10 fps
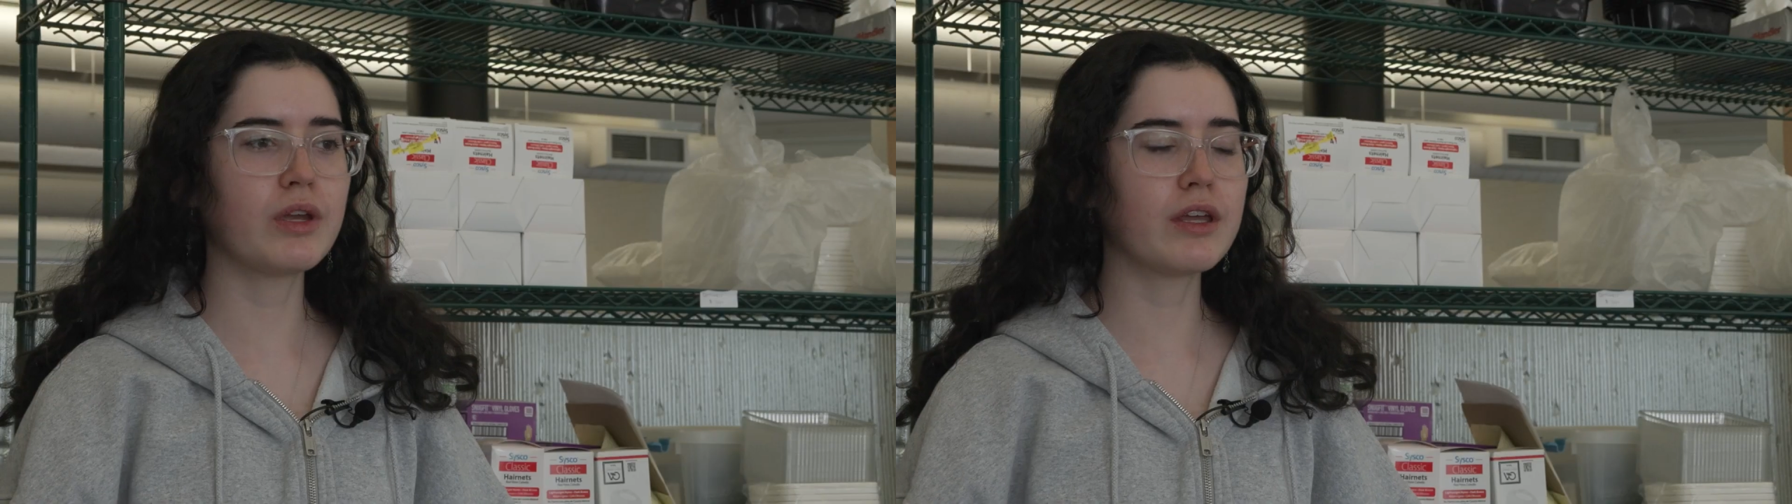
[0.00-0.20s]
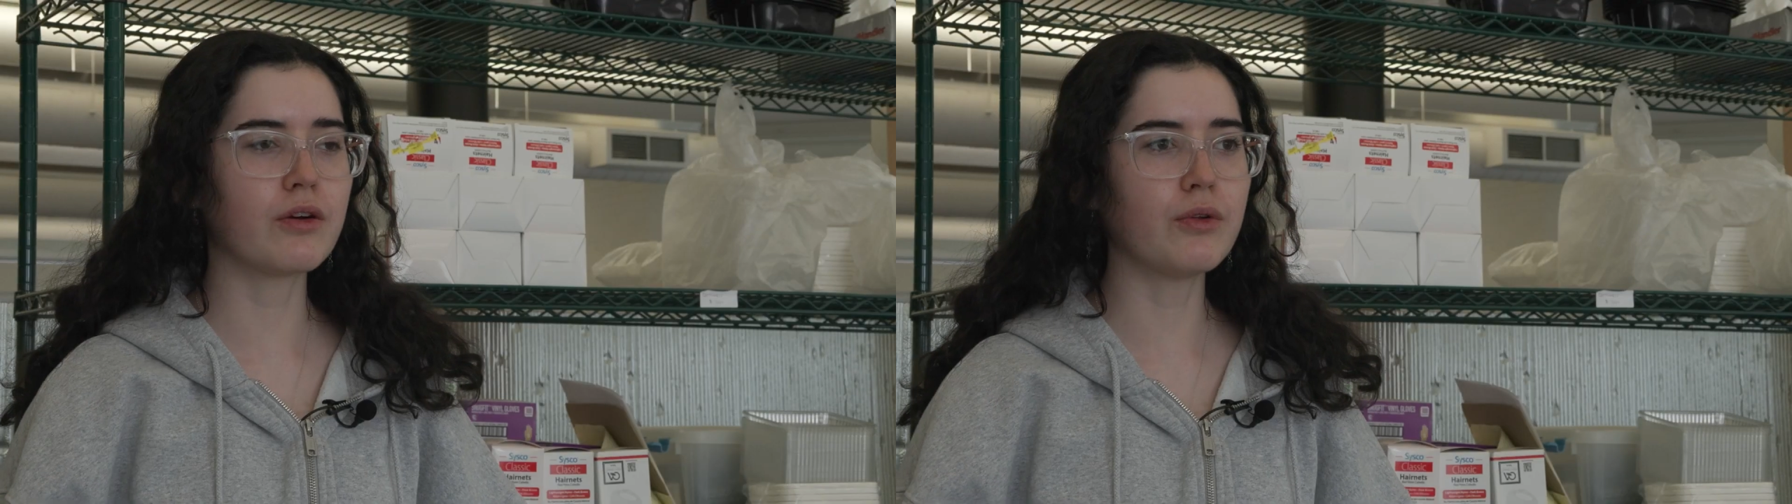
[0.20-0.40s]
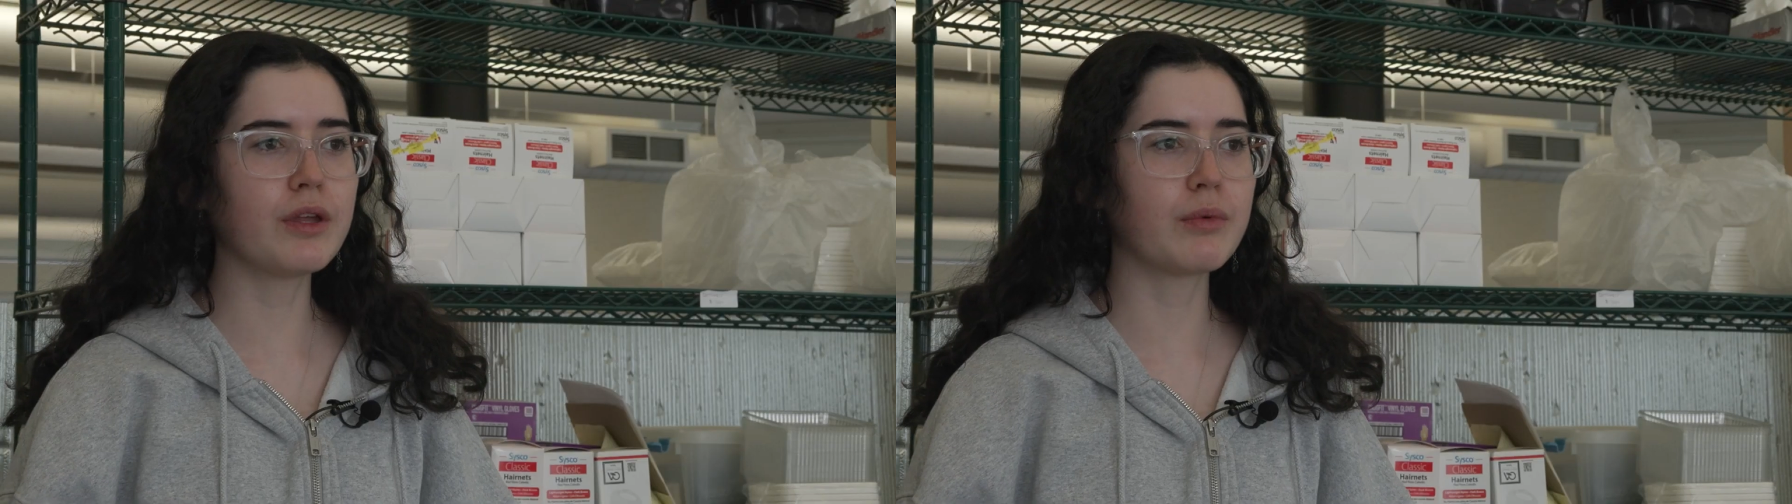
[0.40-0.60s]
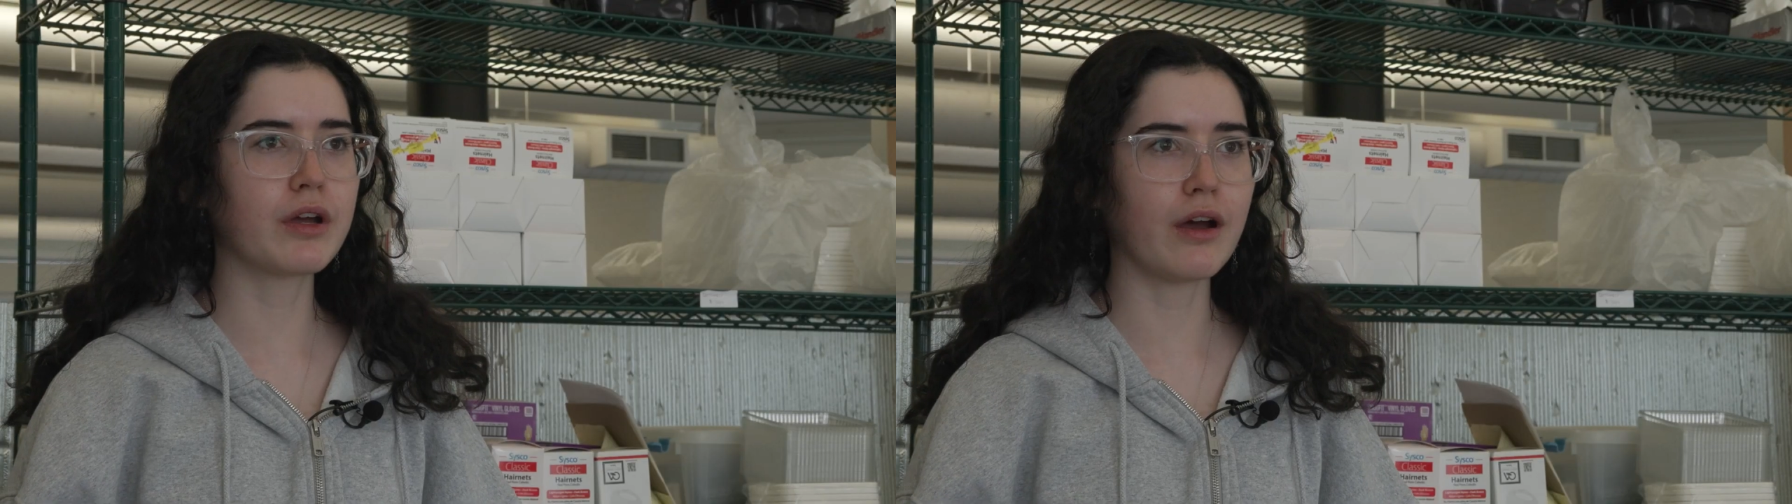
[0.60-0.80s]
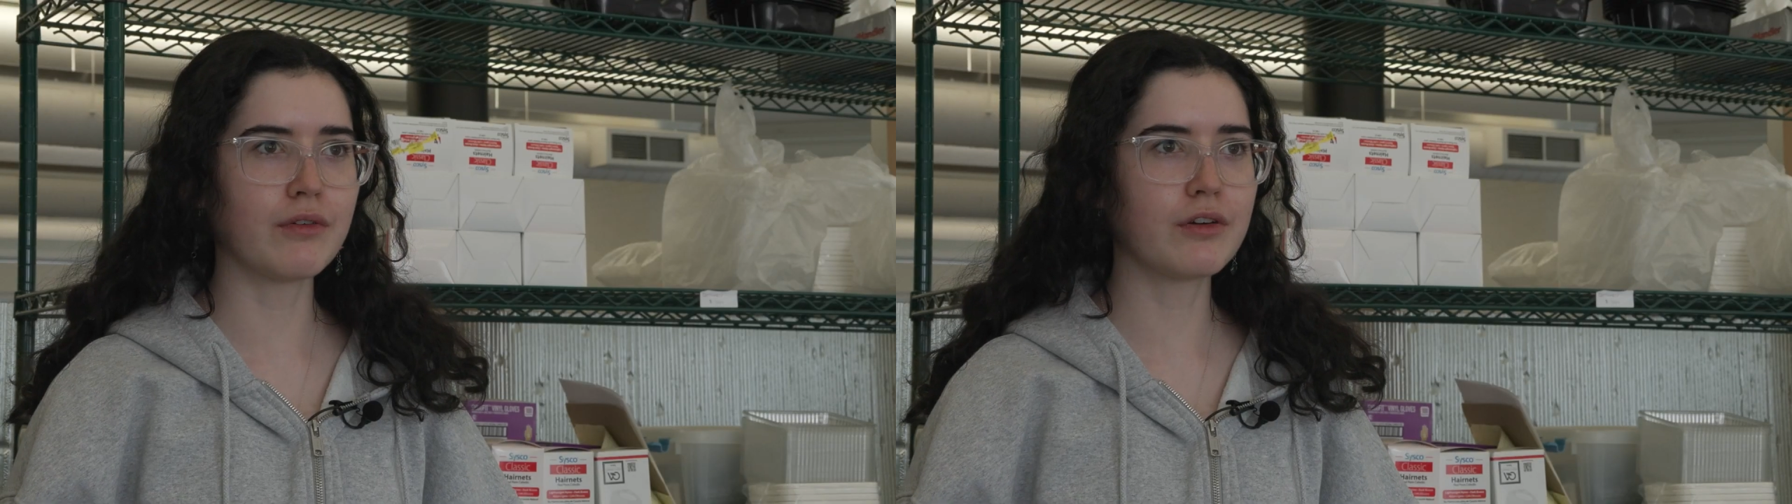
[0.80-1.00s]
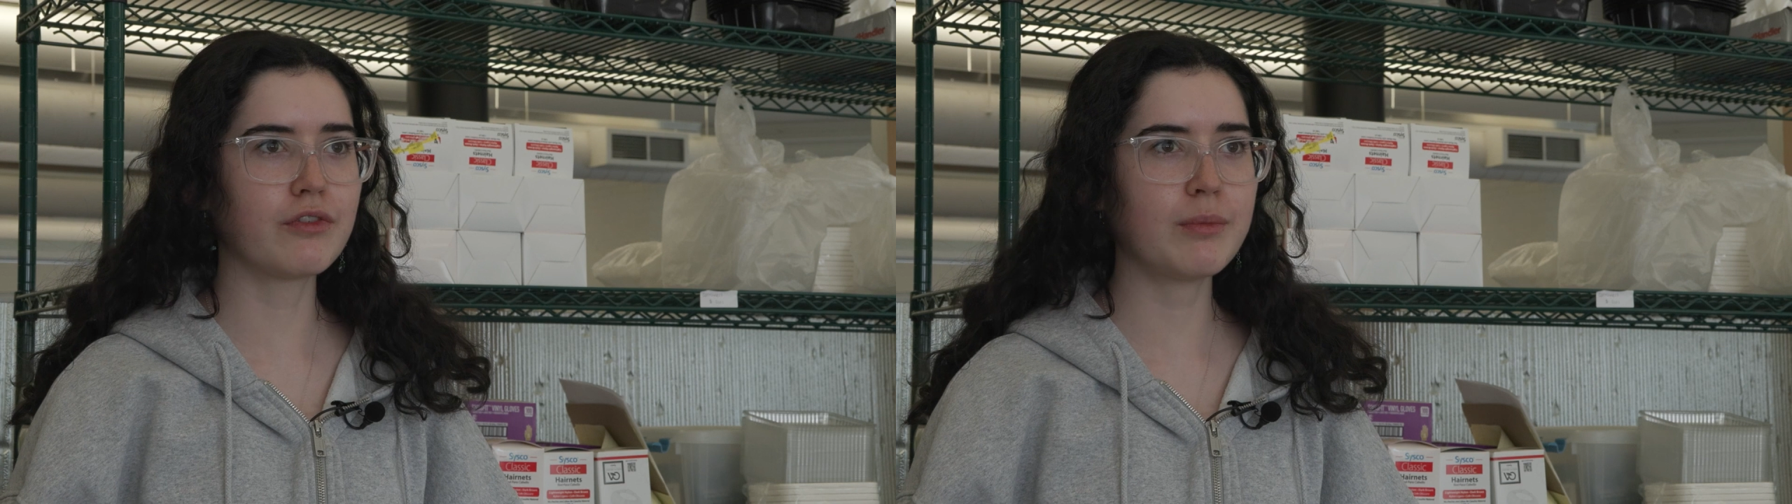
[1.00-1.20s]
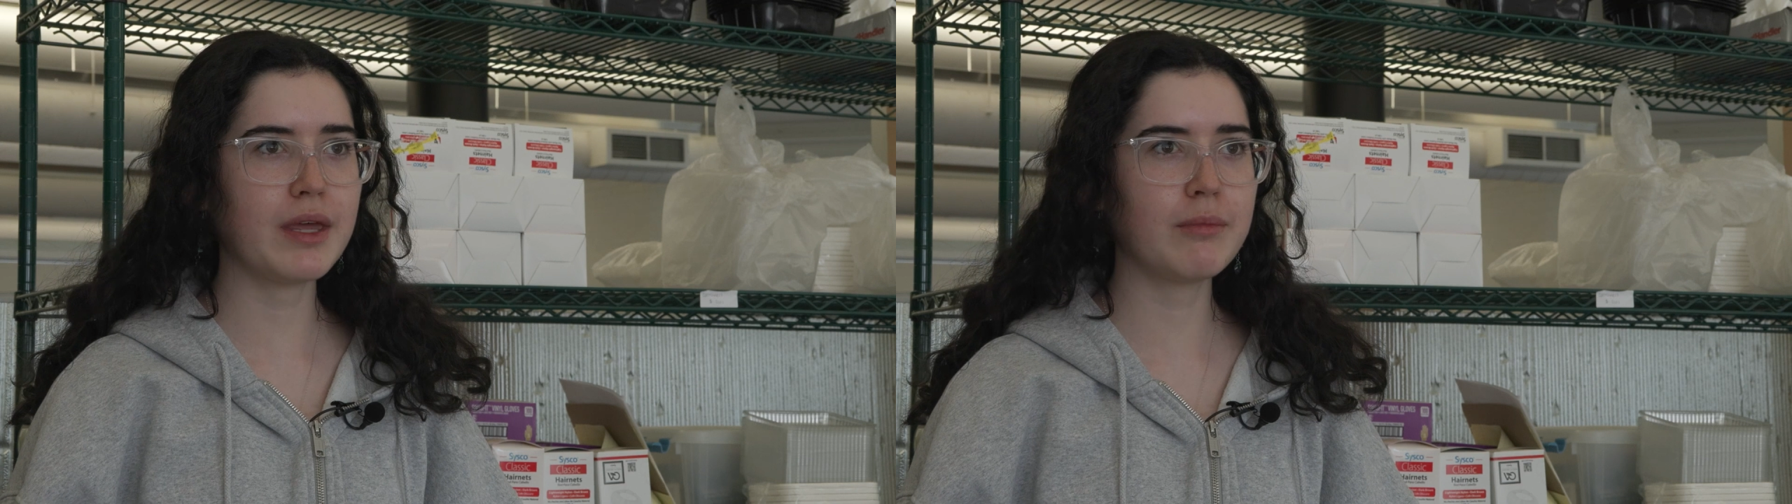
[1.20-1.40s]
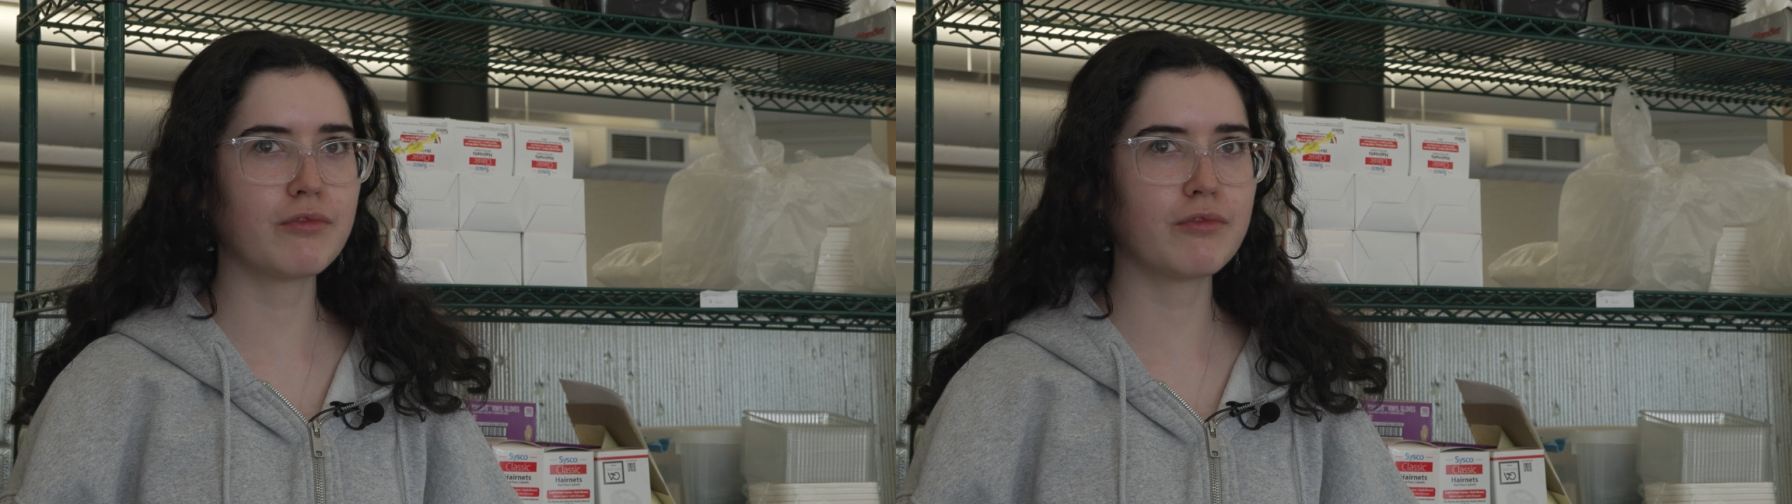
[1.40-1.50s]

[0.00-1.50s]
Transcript: we had only recovered from them